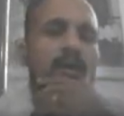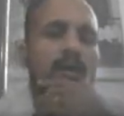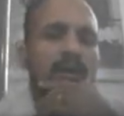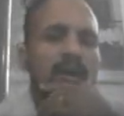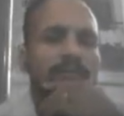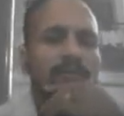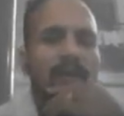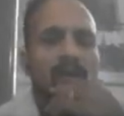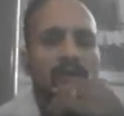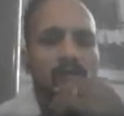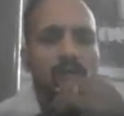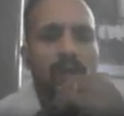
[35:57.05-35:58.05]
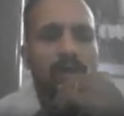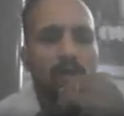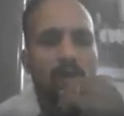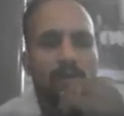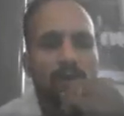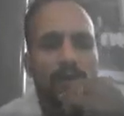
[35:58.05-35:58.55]
Okay, so I
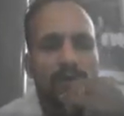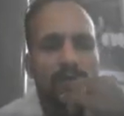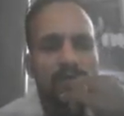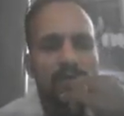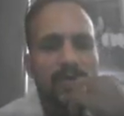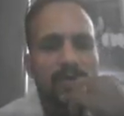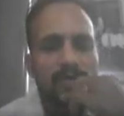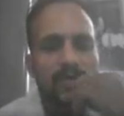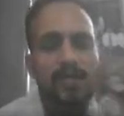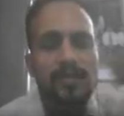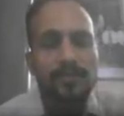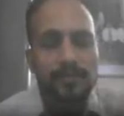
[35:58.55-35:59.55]
hope you understand this.